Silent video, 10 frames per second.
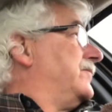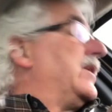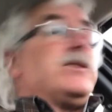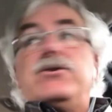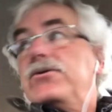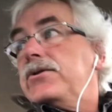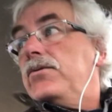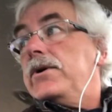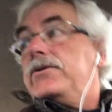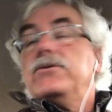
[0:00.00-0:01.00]
but you're the
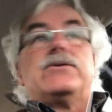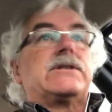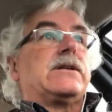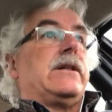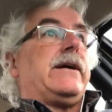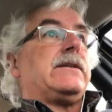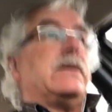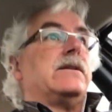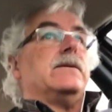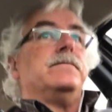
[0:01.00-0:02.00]
one who's
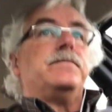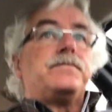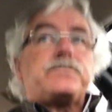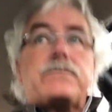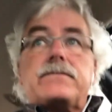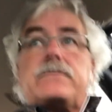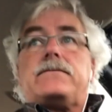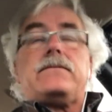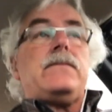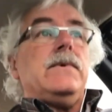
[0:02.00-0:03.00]
selecting them.
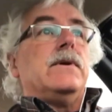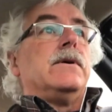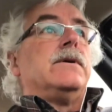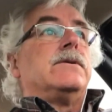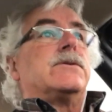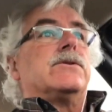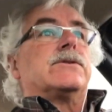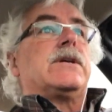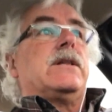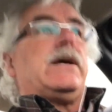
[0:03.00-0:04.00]
So
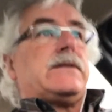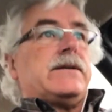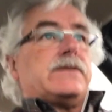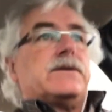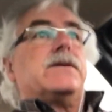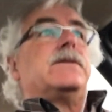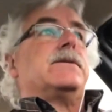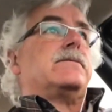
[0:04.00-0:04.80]
selecting the